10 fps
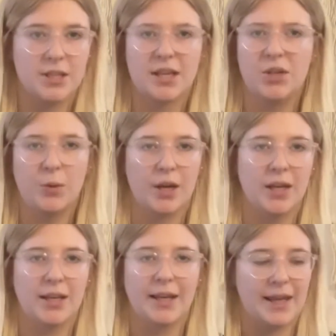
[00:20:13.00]
that you
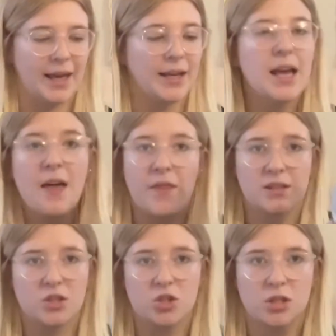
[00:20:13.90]
can get.
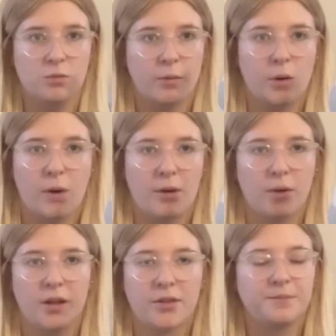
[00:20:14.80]
This is just the one we went
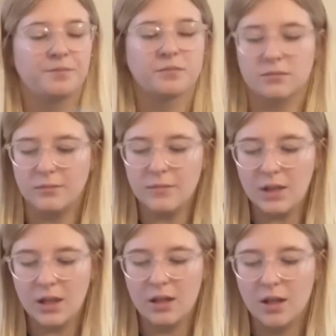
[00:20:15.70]
with.
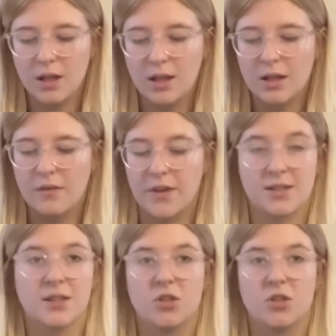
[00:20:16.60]
This is